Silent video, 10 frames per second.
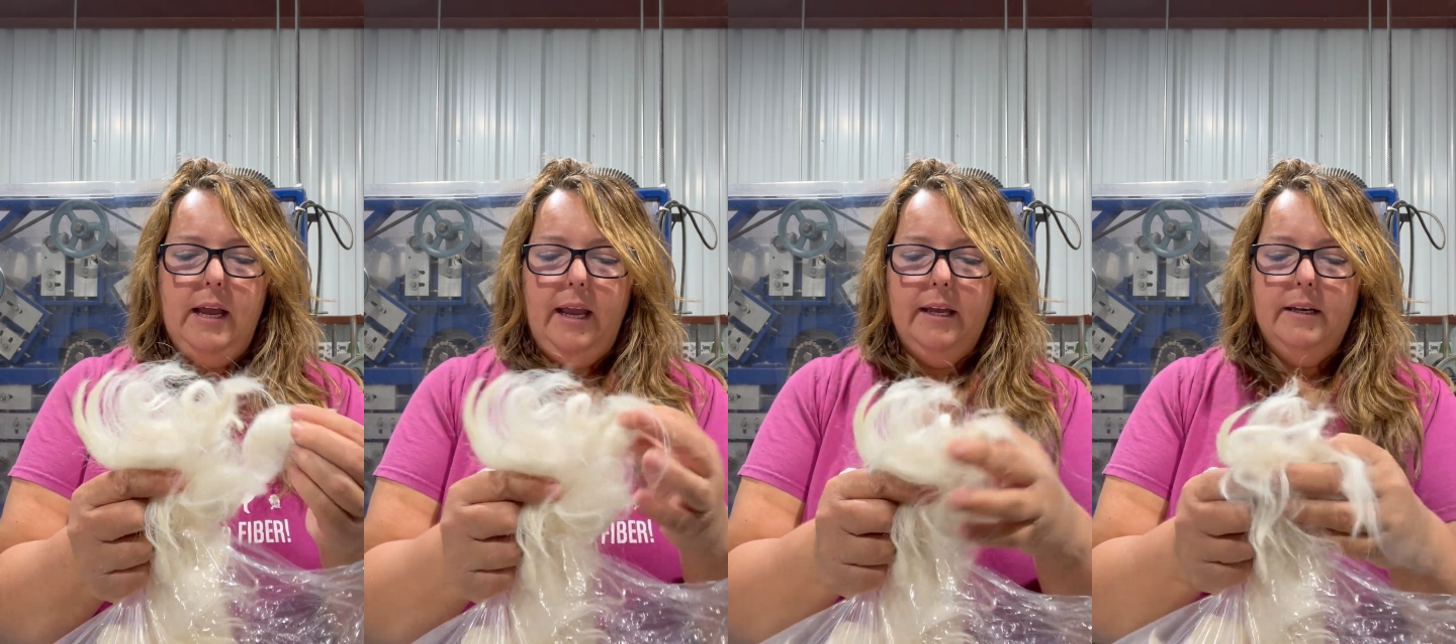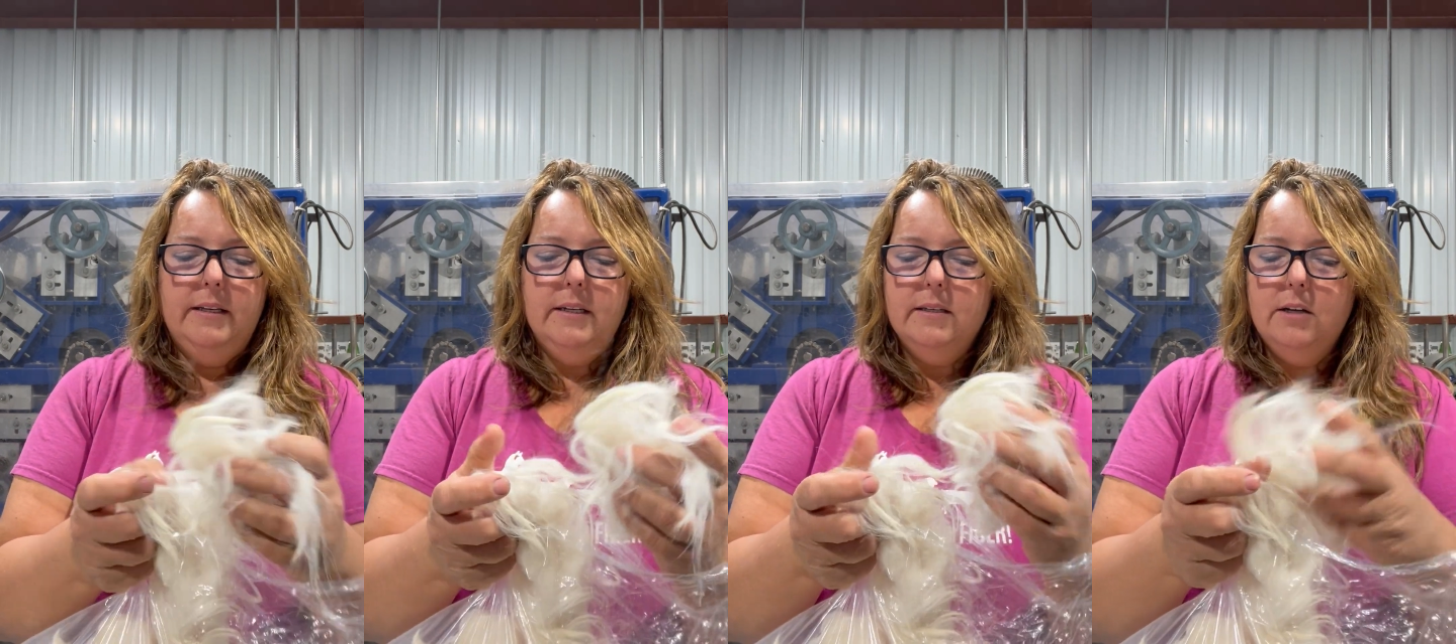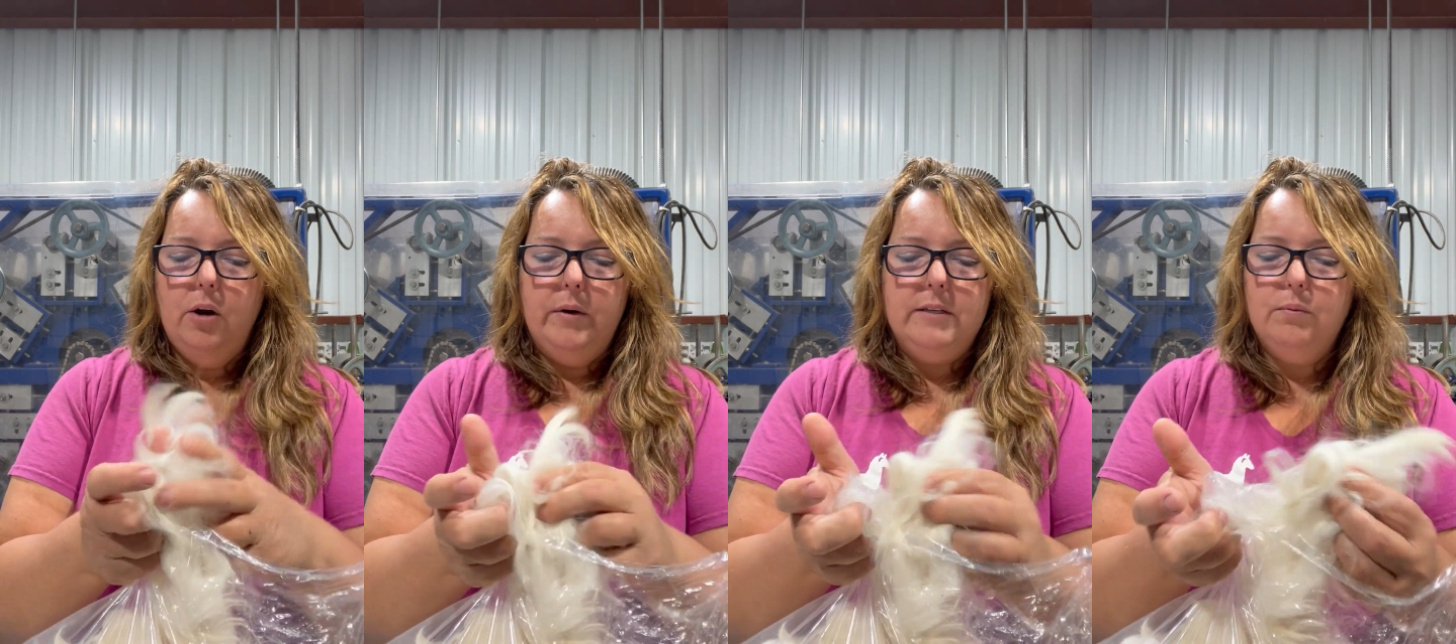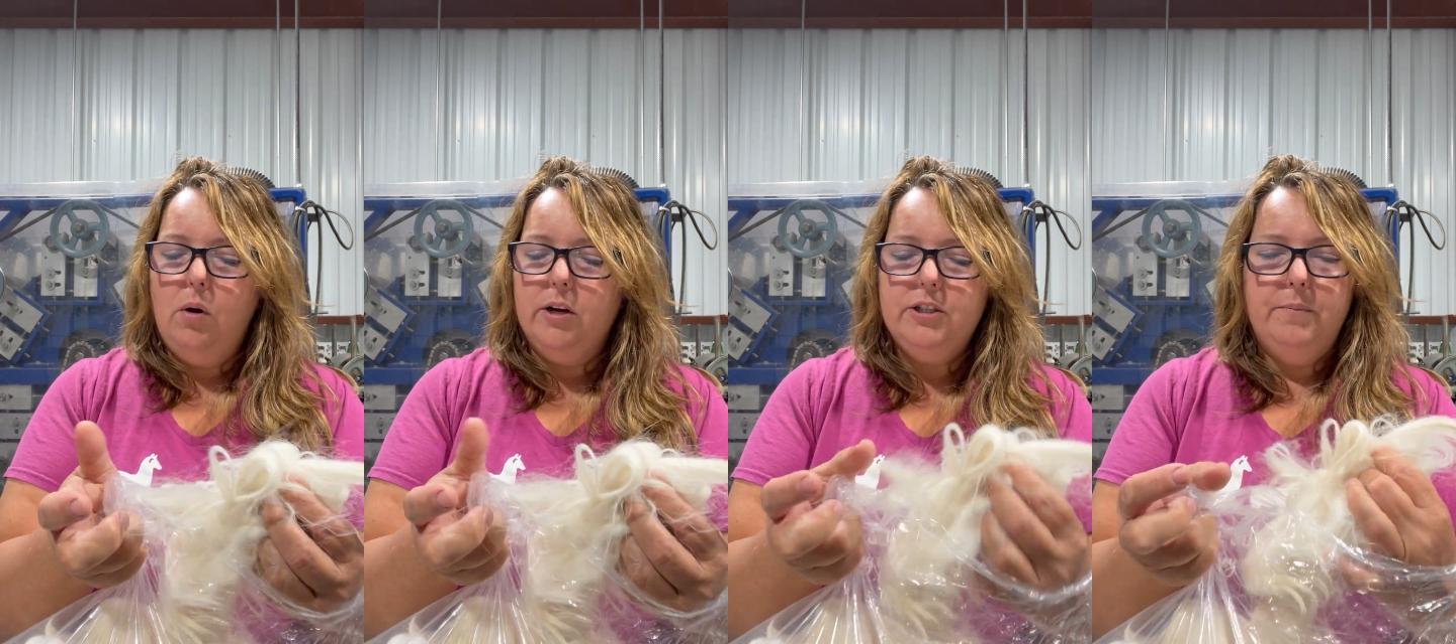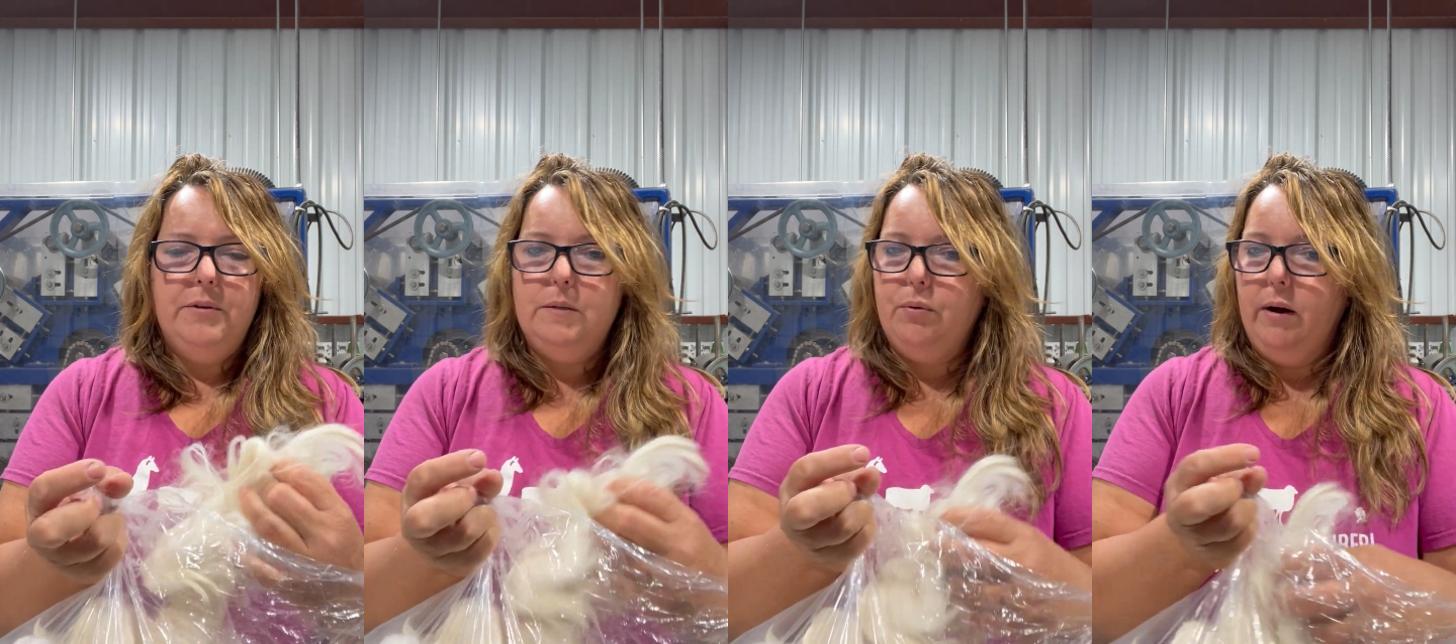And it doesn't always wash up
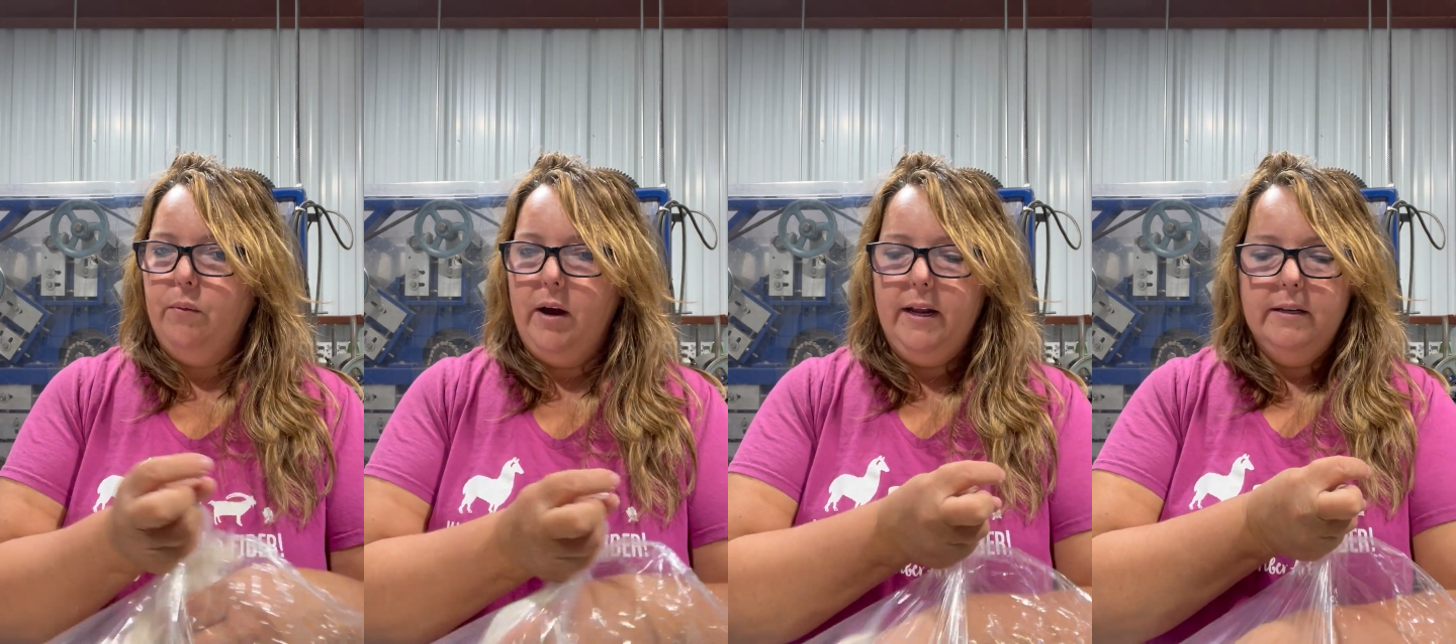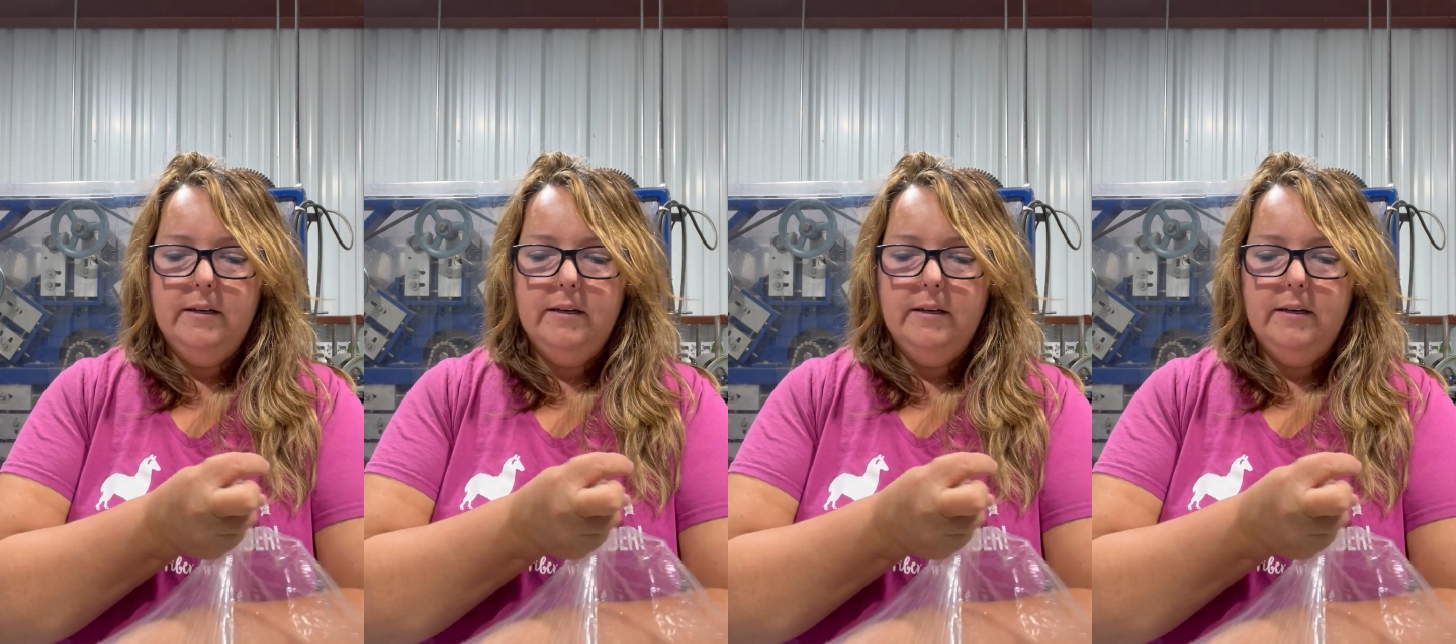this bright white.